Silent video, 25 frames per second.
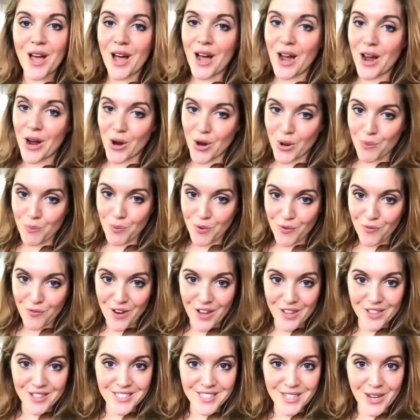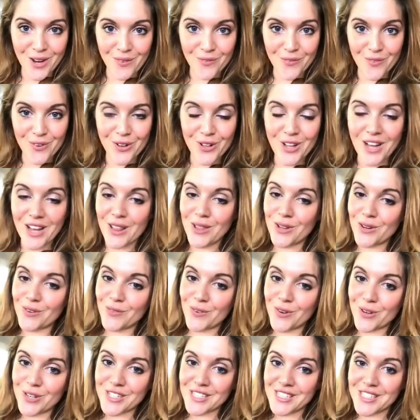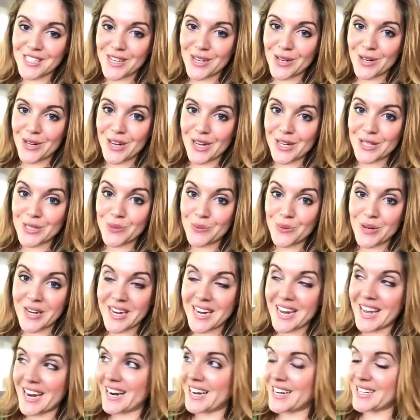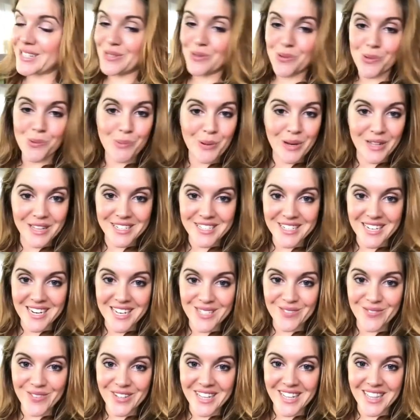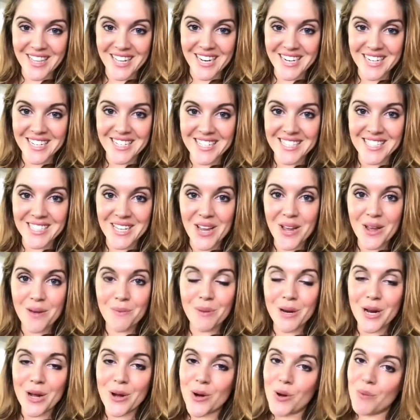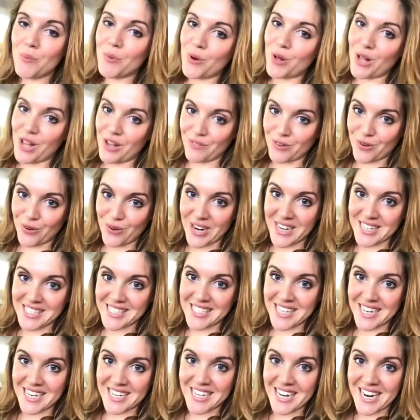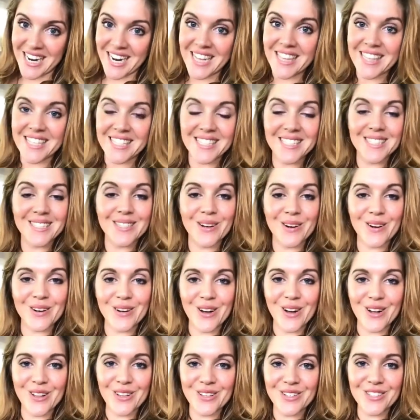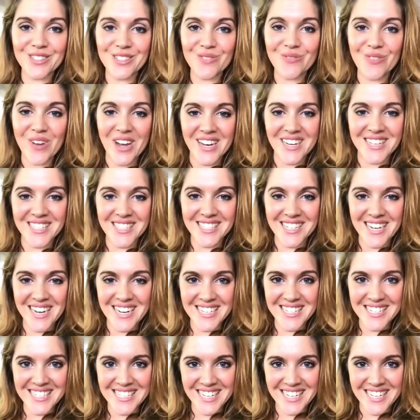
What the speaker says: I hope you found this helpful. I look forward to seeing you next week, and I do apologize for the lateness, but I hope you all have a great Sunday. This is Lauren Hollows for Understand